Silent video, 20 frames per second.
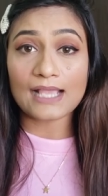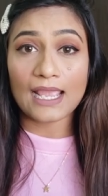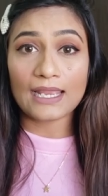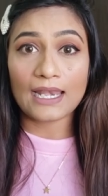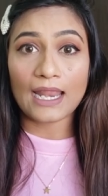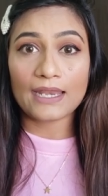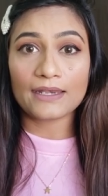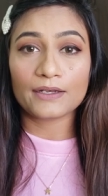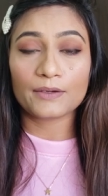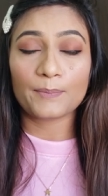
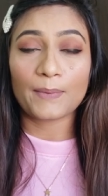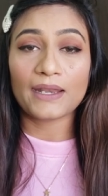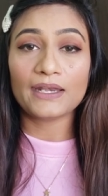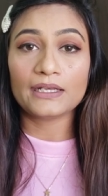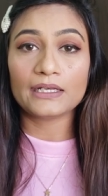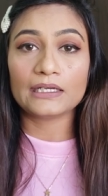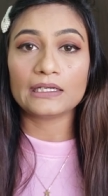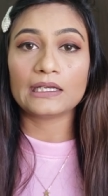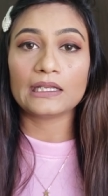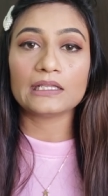eyeliner
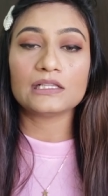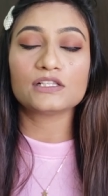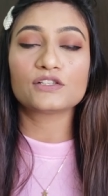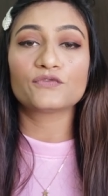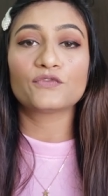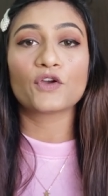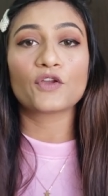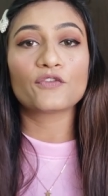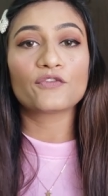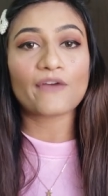pen
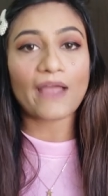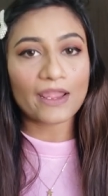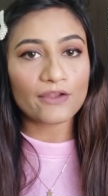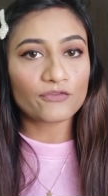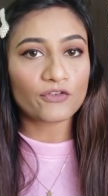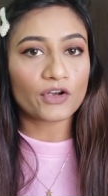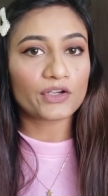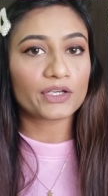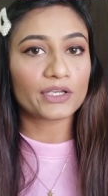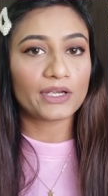retails for
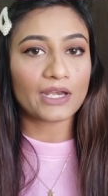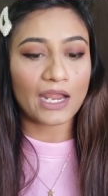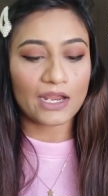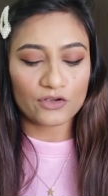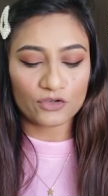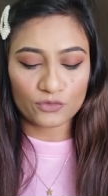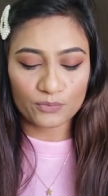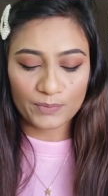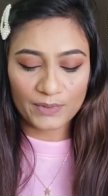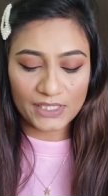549
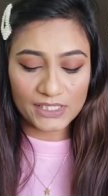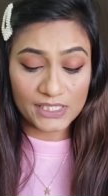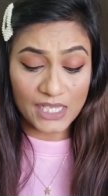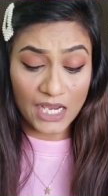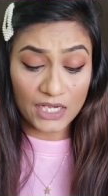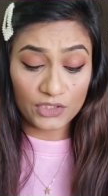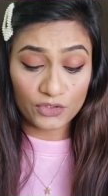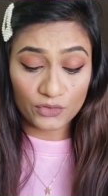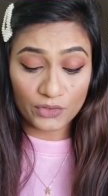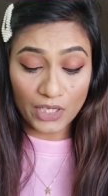
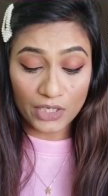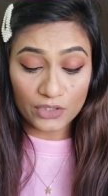rupees and you